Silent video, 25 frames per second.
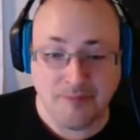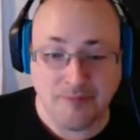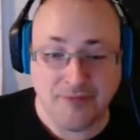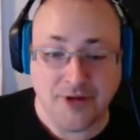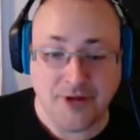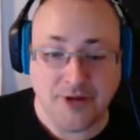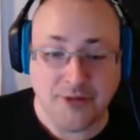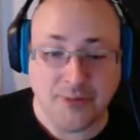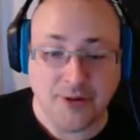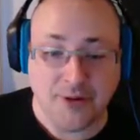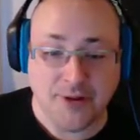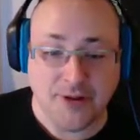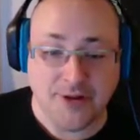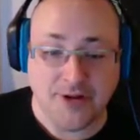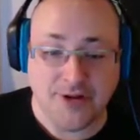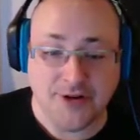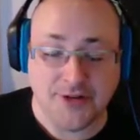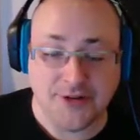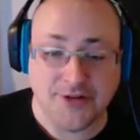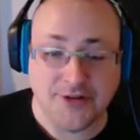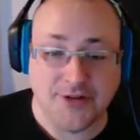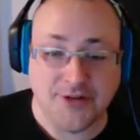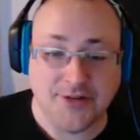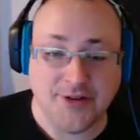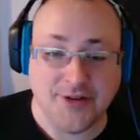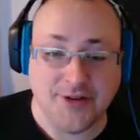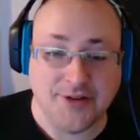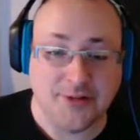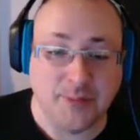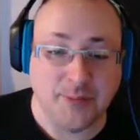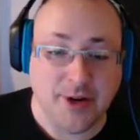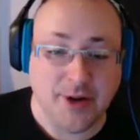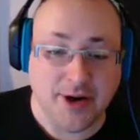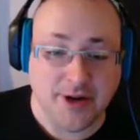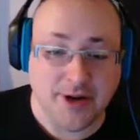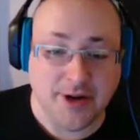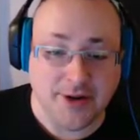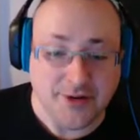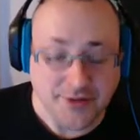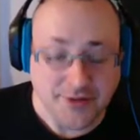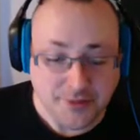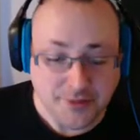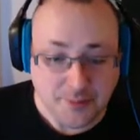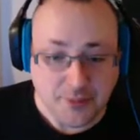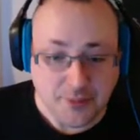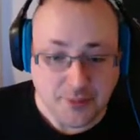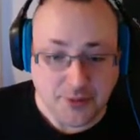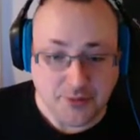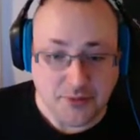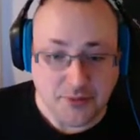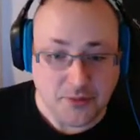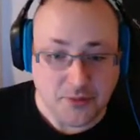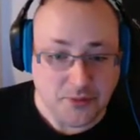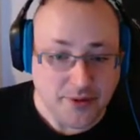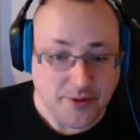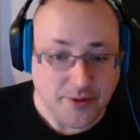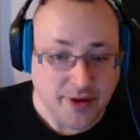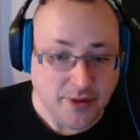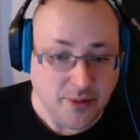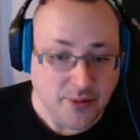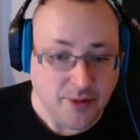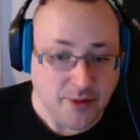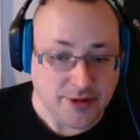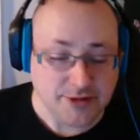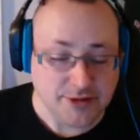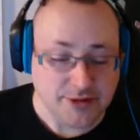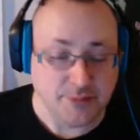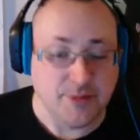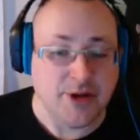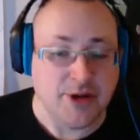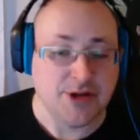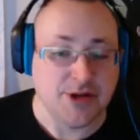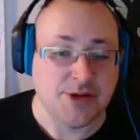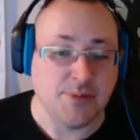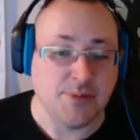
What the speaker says: that's one of the interesting things about it, is there'll be a little yellow exclamation